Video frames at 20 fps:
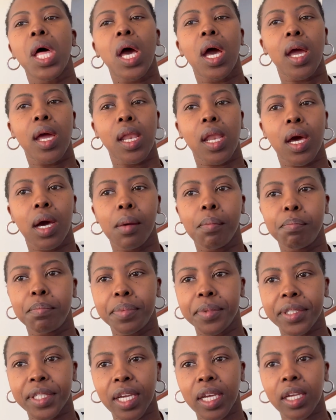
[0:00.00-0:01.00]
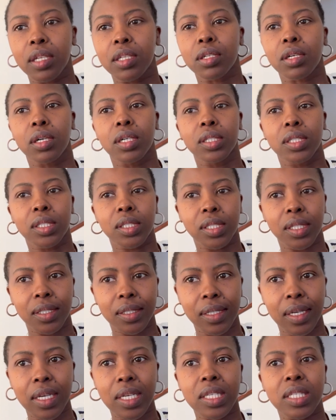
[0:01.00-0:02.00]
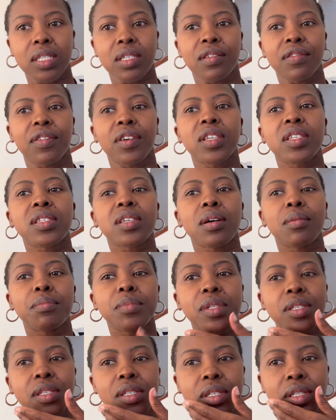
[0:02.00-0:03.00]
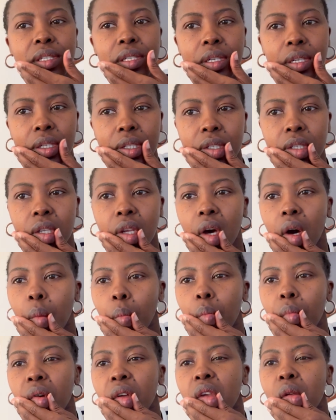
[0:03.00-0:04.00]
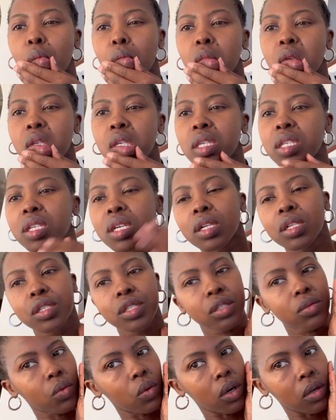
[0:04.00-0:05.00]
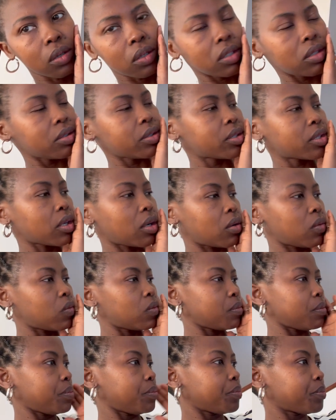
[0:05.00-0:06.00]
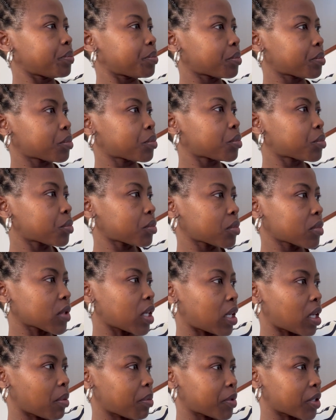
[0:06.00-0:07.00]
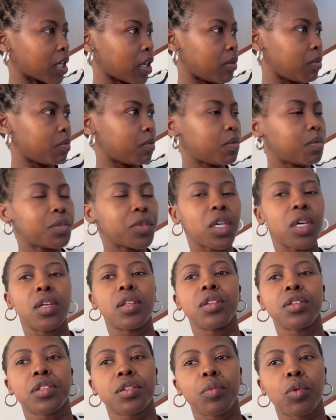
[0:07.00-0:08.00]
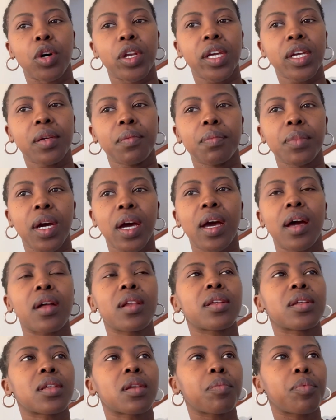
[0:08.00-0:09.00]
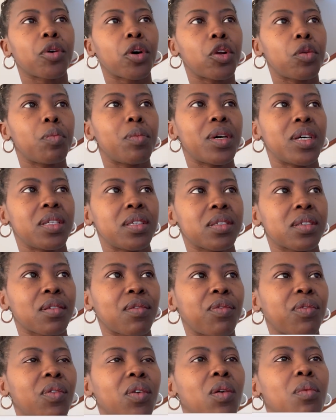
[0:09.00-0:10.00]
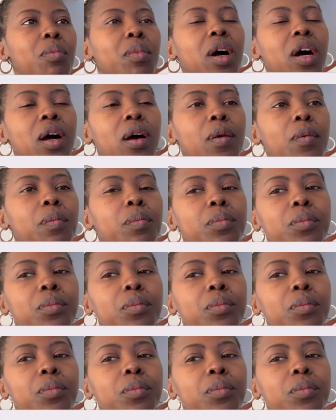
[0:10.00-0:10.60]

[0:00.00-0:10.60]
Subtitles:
An update on today's event. I'm still numb and I'm still swollen. So, an update. This morning, I had an appointment for my...